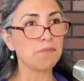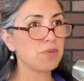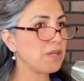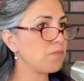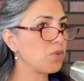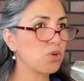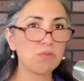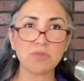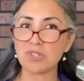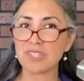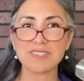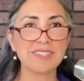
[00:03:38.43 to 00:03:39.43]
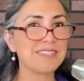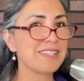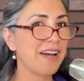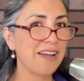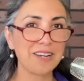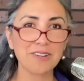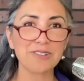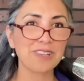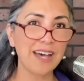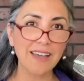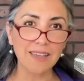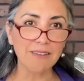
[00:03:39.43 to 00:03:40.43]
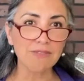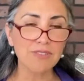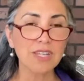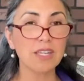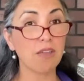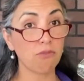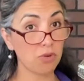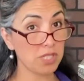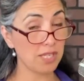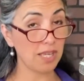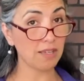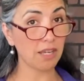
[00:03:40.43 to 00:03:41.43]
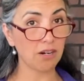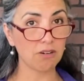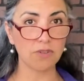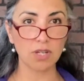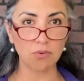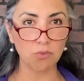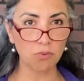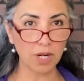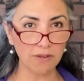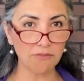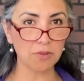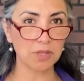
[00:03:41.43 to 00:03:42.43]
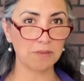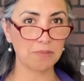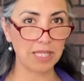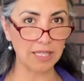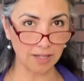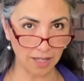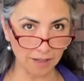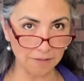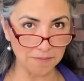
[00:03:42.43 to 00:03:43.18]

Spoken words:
be mobile its entire life if we take care of it right from the beginning.